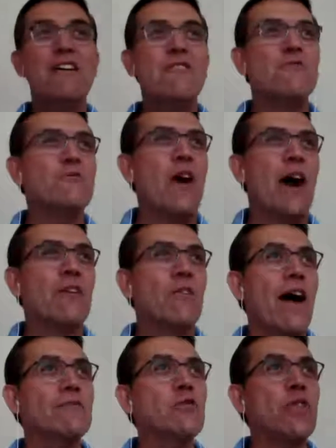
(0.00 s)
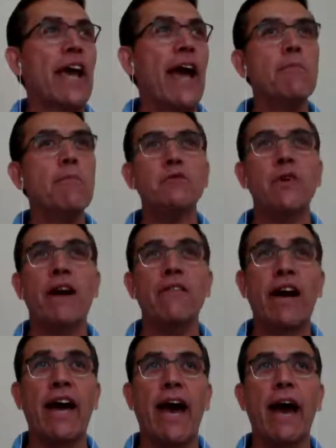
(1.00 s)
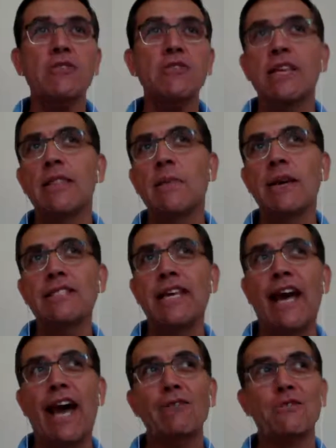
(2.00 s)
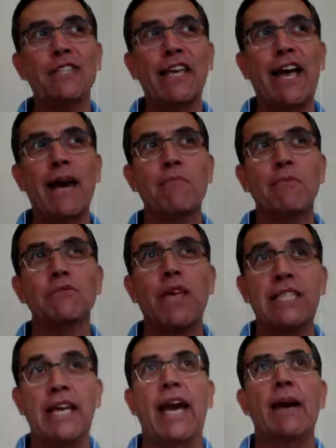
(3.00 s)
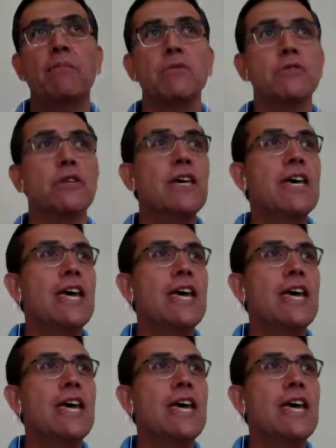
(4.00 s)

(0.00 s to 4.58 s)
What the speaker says: You arrived to the campus, you have a house, an amazing house at the campus,